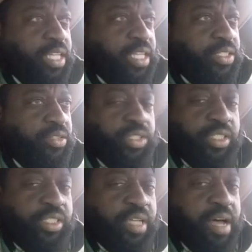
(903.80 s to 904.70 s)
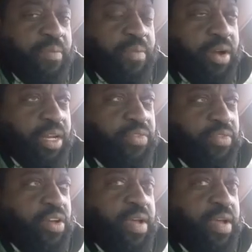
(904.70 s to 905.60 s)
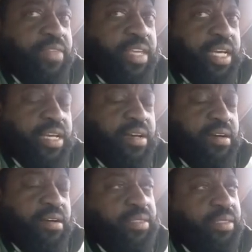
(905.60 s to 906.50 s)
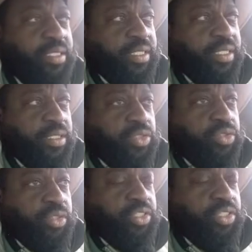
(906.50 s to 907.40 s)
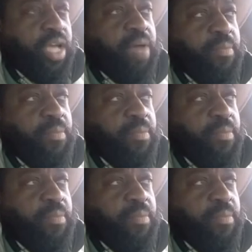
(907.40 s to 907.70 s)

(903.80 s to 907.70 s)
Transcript: as source the job market. If you don't have the income, source the job